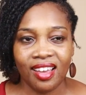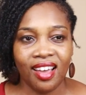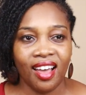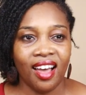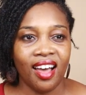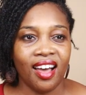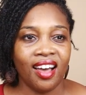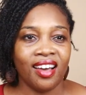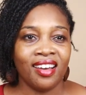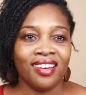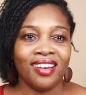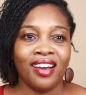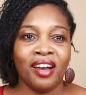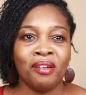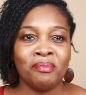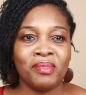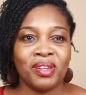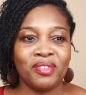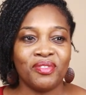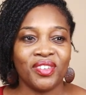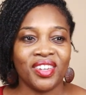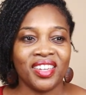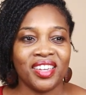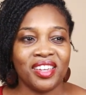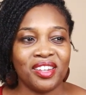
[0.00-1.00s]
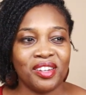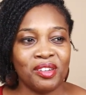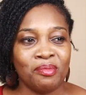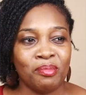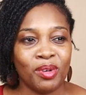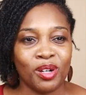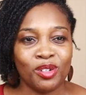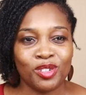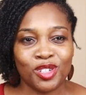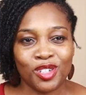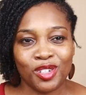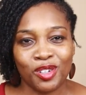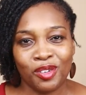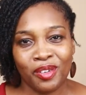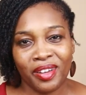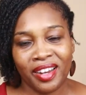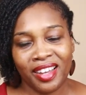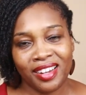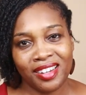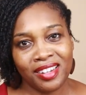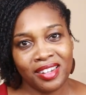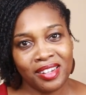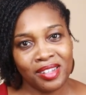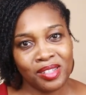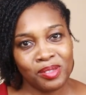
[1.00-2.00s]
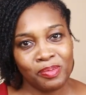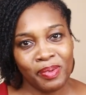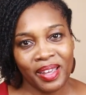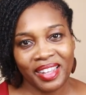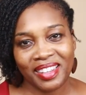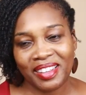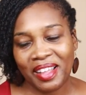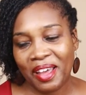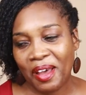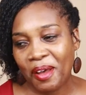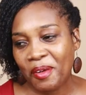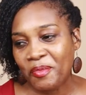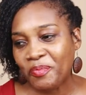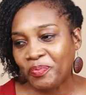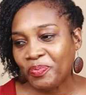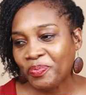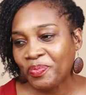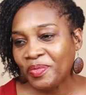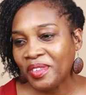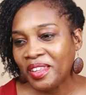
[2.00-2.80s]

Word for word: Ah, I'm even getting emotional, and I didn't expect that.